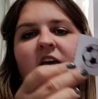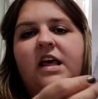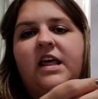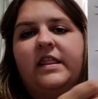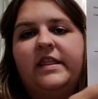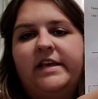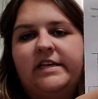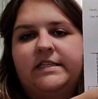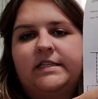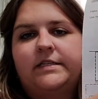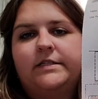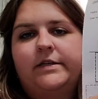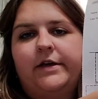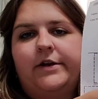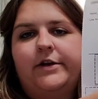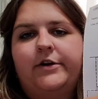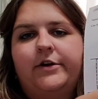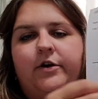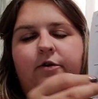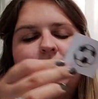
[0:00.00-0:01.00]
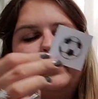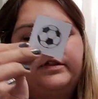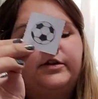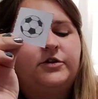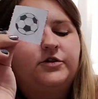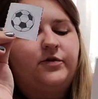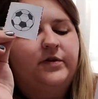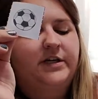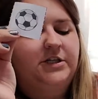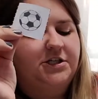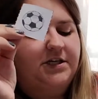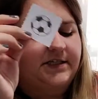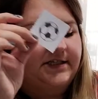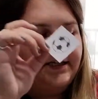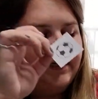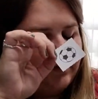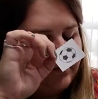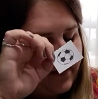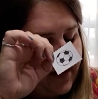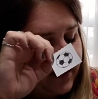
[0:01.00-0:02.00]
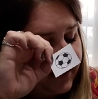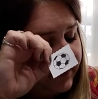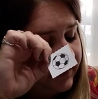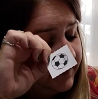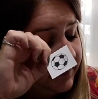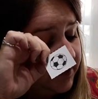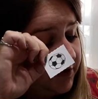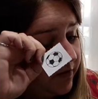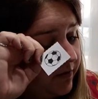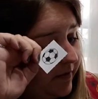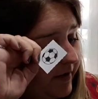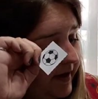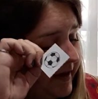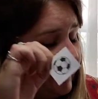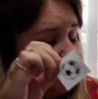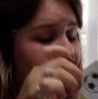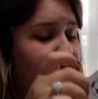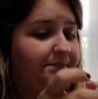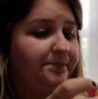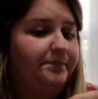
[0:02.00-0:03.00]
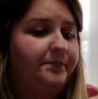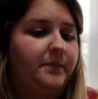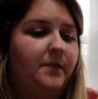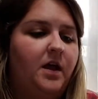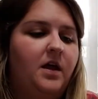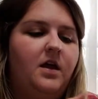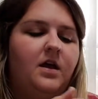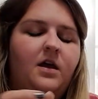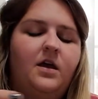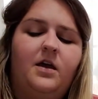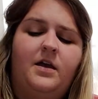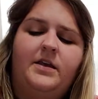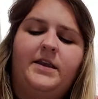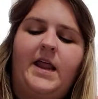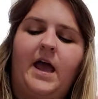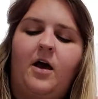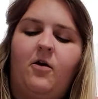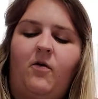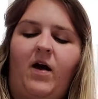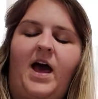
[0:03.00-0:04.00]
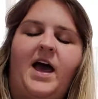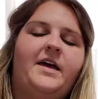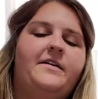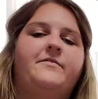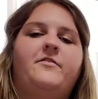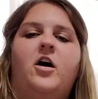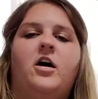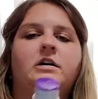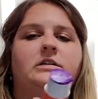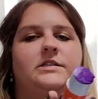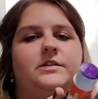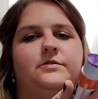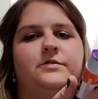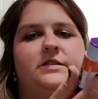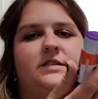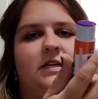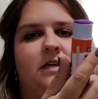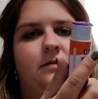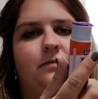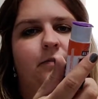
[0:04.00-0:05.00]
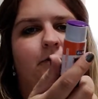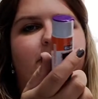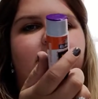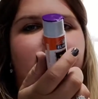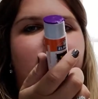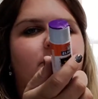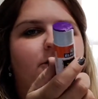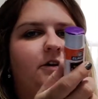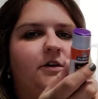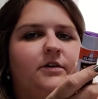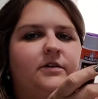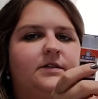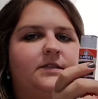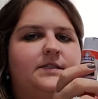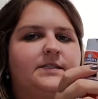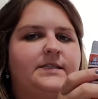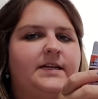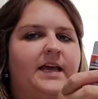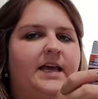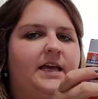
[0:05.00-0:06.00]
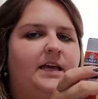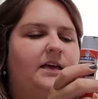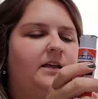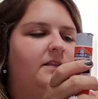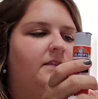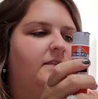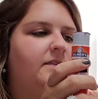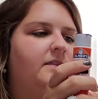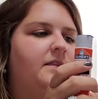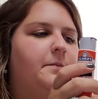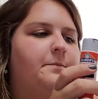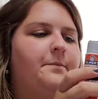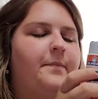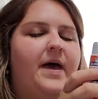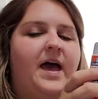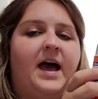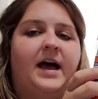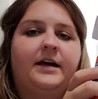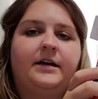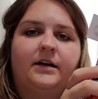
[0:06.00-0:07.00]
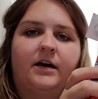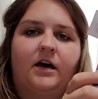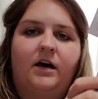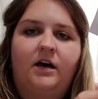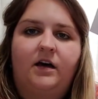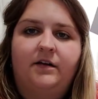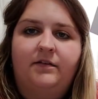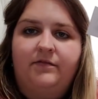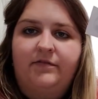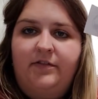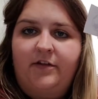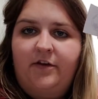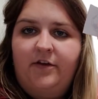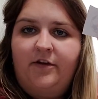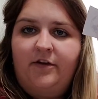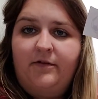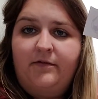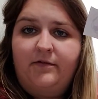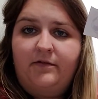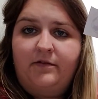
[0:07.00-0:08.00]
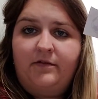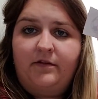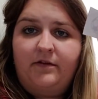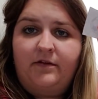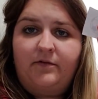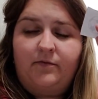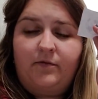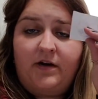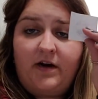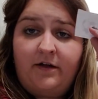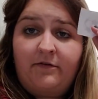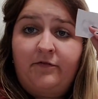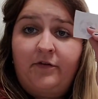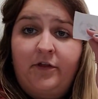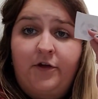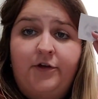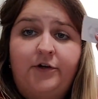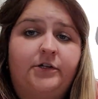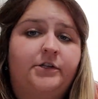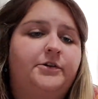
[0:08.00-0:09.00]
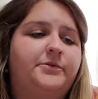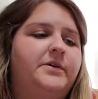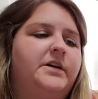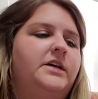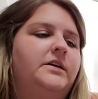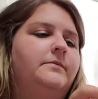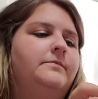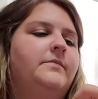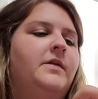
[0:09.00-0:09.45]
This is going to go in the toy chest as well. It's a toy. Now, I've also seen boys and girls take the back of their whatever they're gluing